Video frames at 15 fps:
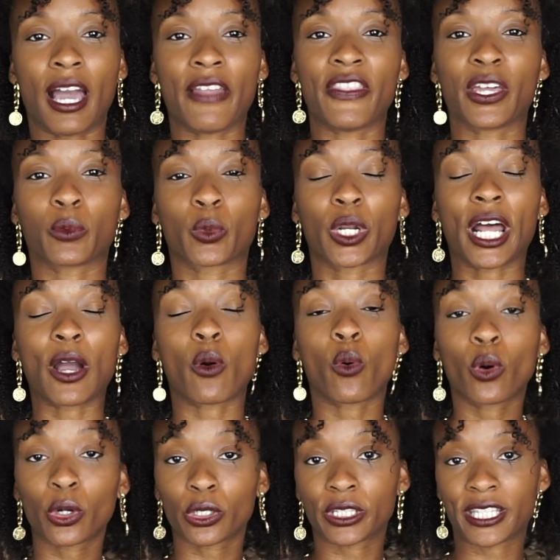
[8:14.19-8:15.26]
And then when I
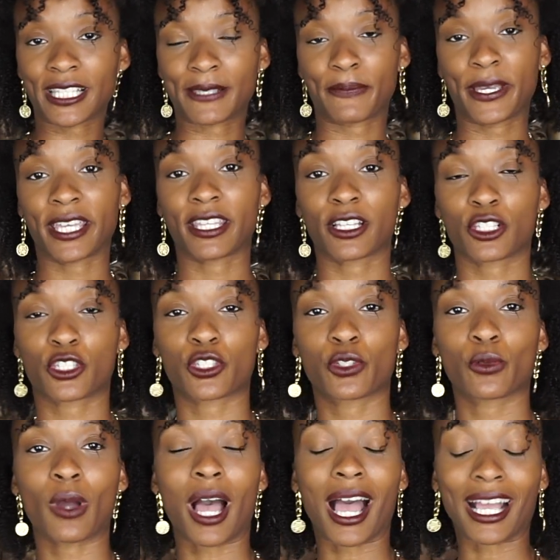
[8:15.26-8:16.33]
ordered this bathing
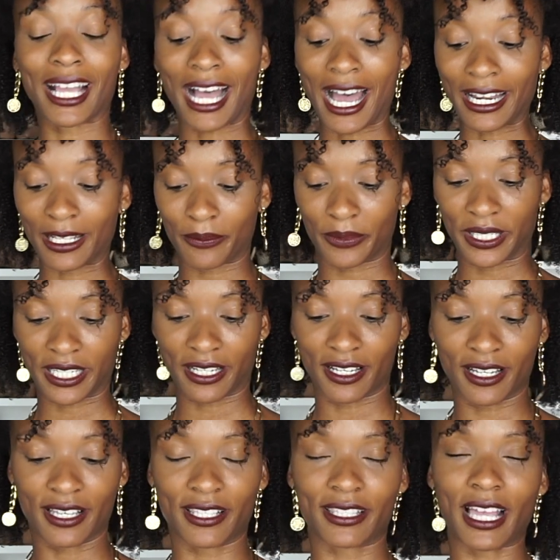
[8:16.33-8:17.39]
suit, I got it
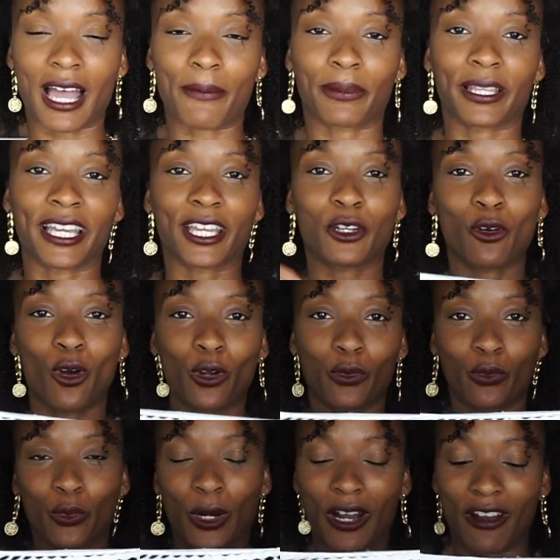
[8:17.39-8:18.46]
because I planned
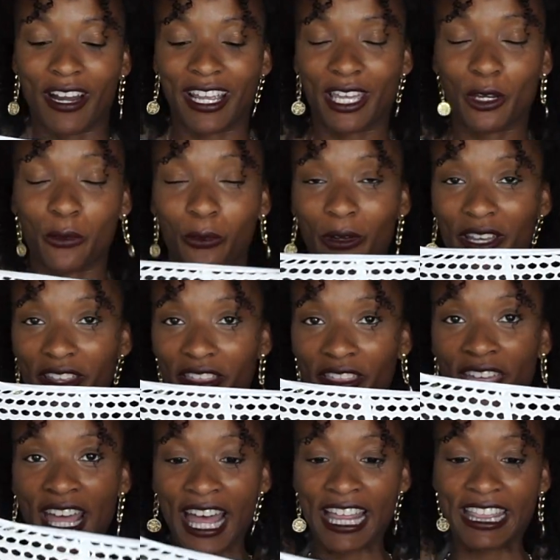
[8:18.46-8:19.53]
on wearing it with
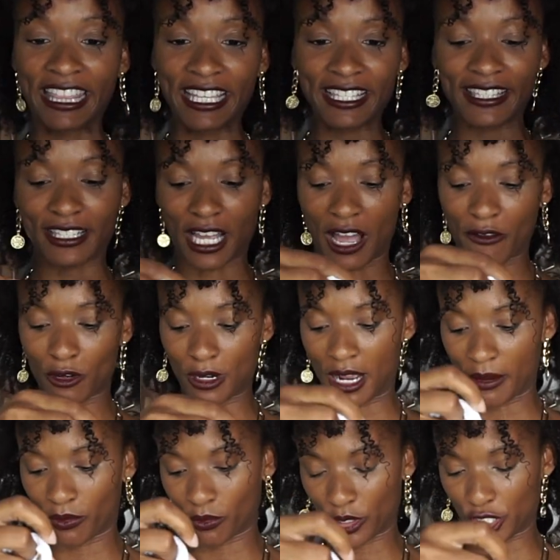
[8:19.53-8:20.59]
this cover
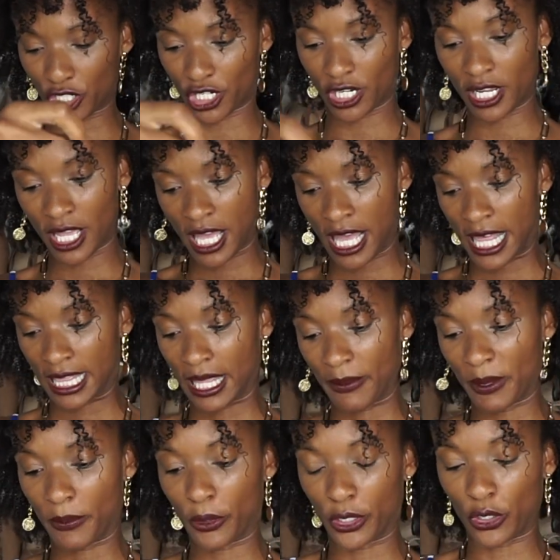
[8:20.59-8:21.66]
up, which, let
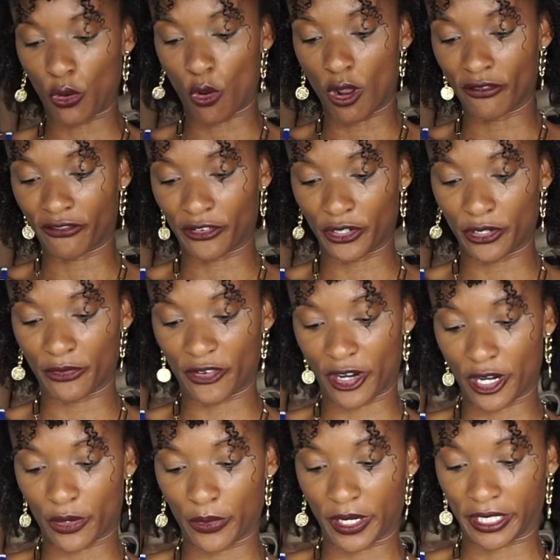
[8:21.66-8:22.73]
me put it on for you
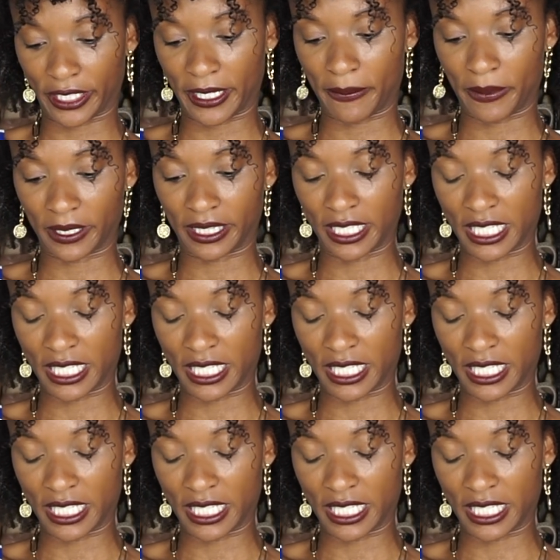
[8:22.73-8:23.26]
very quickly, but